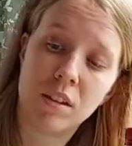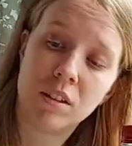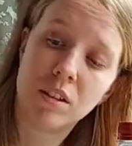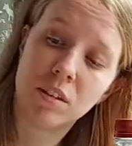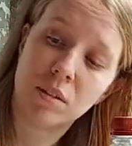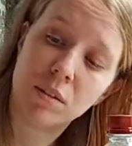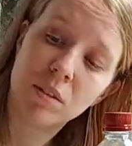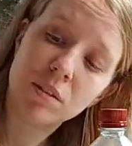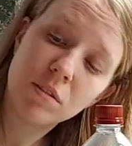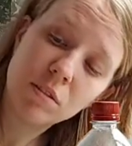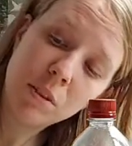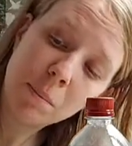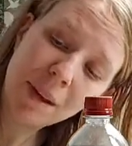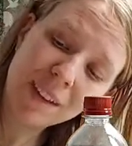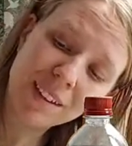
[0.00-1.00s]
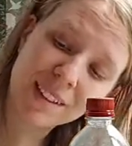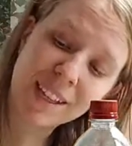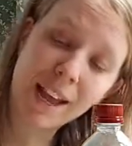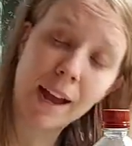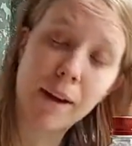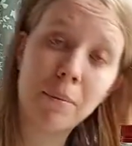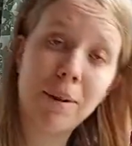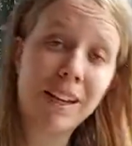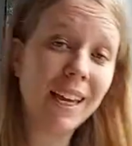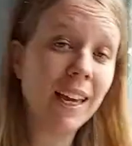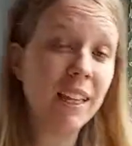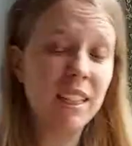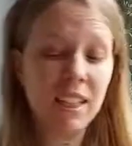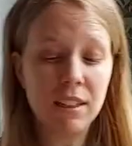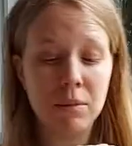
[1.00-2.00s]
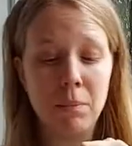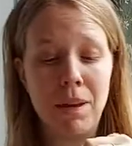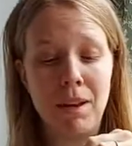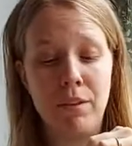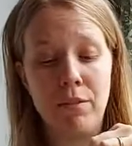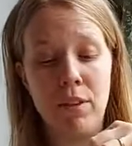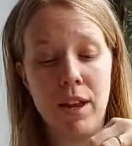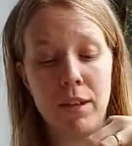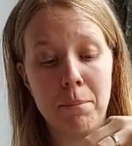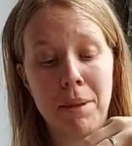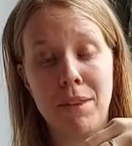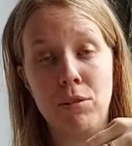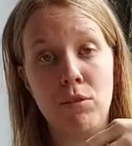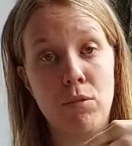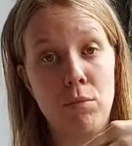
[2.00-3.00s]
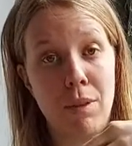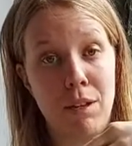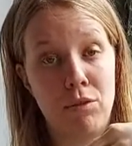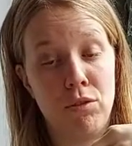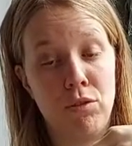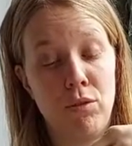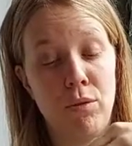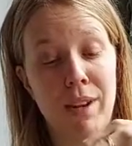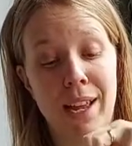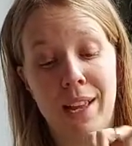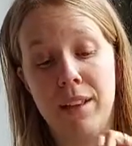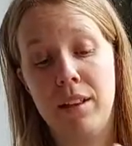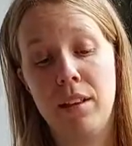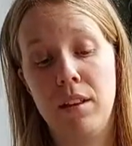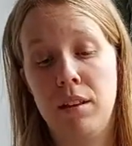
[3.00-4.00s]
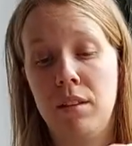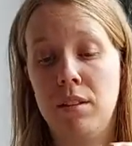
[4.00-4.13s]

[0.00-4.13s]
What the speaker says: So to about there. But again, it doesn't matter if you add a bit too much or too little.